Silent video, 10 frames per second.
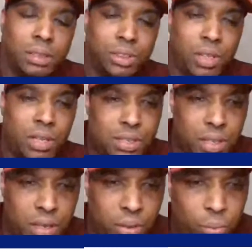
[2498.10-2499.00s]

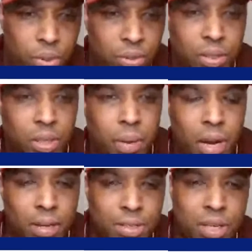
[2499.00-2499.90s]
Shy. When you think
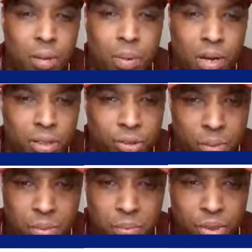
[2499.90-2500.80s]
about it, Scott Parker
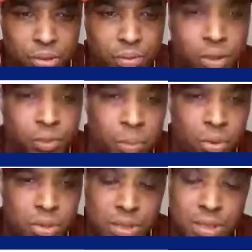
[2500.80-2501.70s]
dropping Mitrovic for
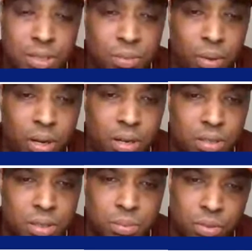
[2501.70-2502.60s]
most of the season might
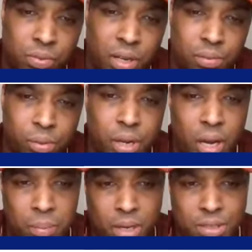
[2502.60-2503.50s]
cost him survival,
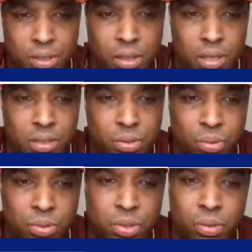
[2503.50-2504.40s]
not a masterclass,
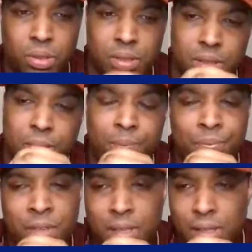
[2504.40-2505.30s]
or so is it?
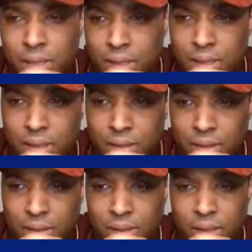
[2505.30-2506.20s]

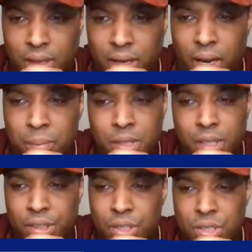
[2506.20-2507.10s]
Yeah, I mean,
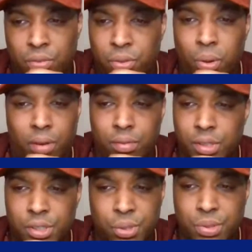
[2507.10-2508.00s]
there's just a few
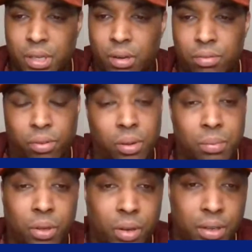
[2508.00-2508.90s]
other issues there at
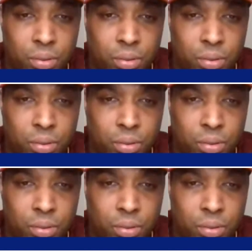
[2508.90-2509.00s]
Fulham, though.